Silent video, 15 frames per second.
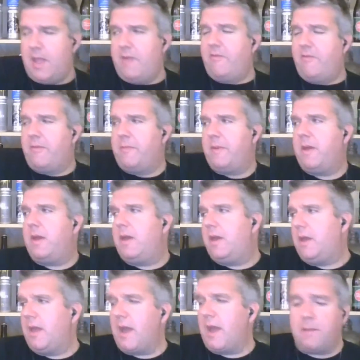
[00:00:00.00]
even from the
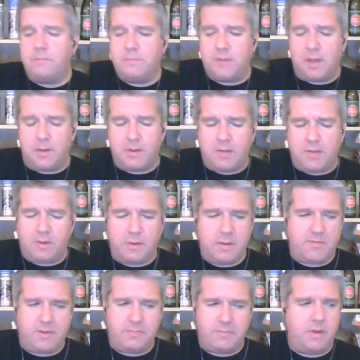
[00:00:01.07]
yeah, I'm I've
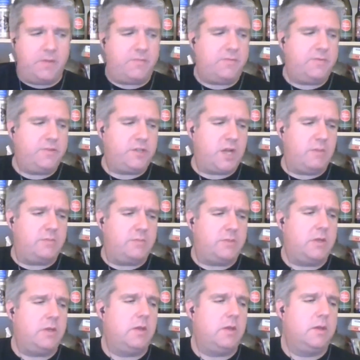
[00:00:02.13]
got I've had both
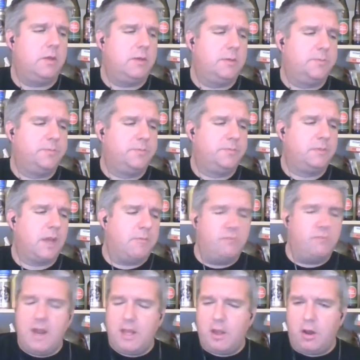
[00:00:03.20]
jabs.
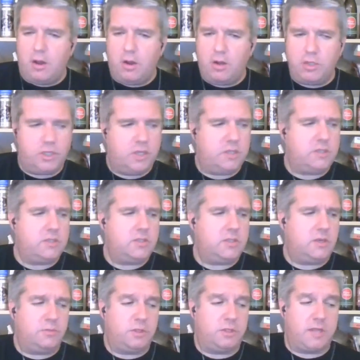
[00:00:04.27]
I'm really
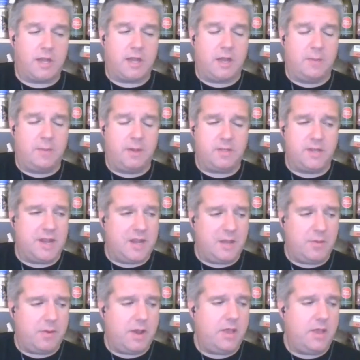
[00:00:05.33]
cautious. I'm just that kind of person
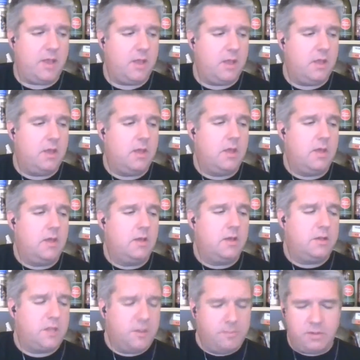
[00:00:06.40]
anyway.
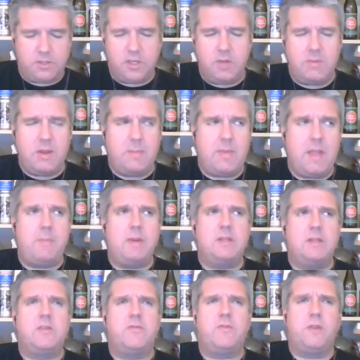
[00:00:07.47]
but too many
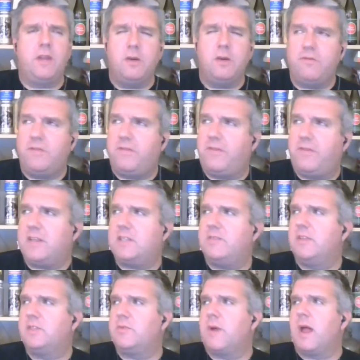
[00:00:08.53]
people. It's a funny old
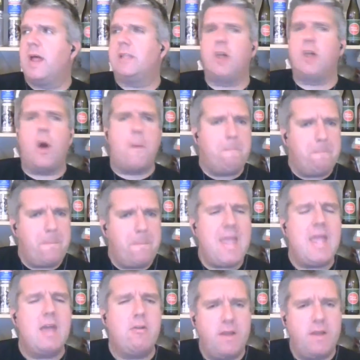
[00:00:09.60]
festival as well. It's not a
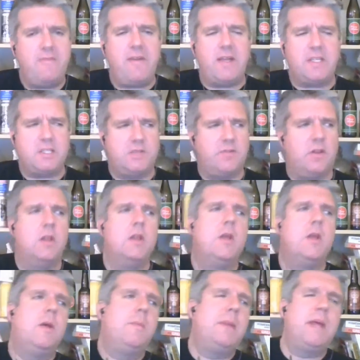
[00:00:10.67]
beery festival.
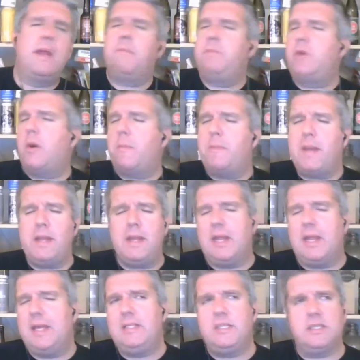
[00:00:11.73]
You know, I'm not being
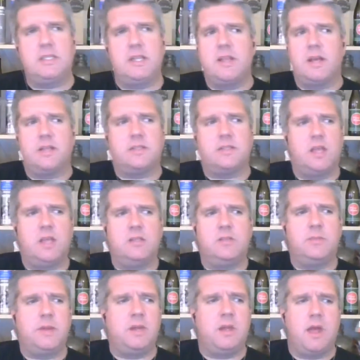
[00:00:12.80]
elitist in that
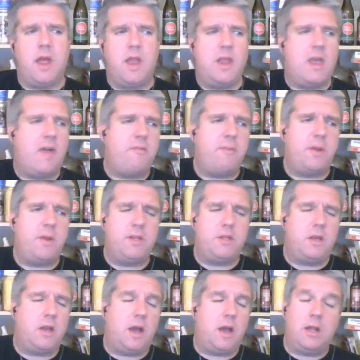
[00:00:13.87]
sense. I mean,
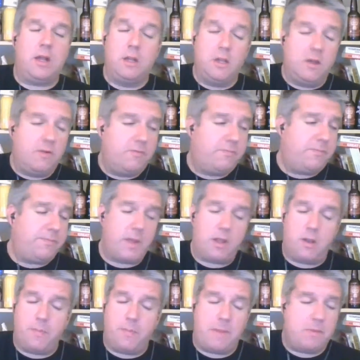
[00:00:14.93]
everybody. I love
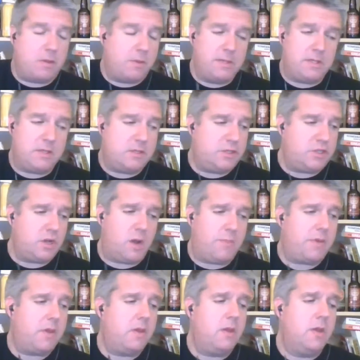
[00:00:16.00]
people coming to the
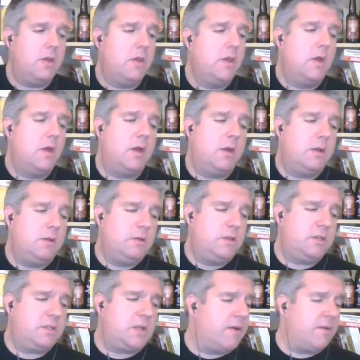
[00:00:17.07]
shop and
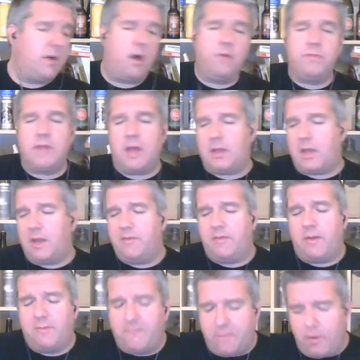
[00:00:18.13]
just on that kind
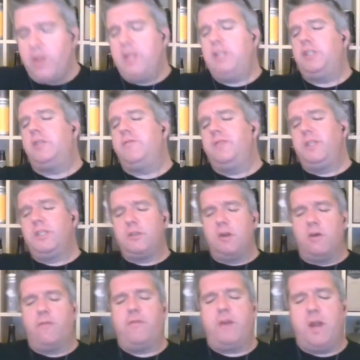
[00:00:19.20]
of a voyage of
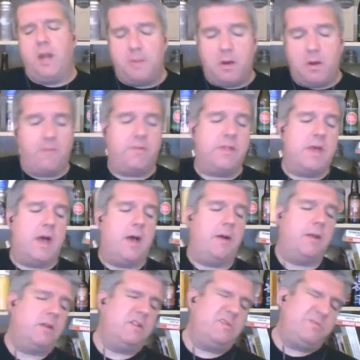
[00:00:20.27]
discovery, and I'm all for
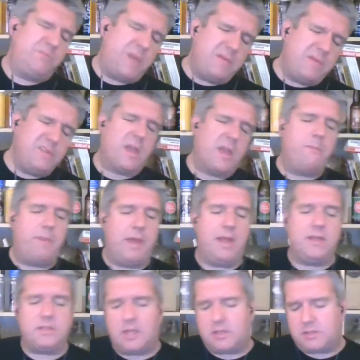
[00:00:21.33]
that. People just getting
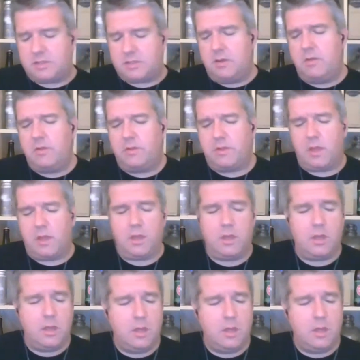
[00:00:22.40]
pissed. That's another thing.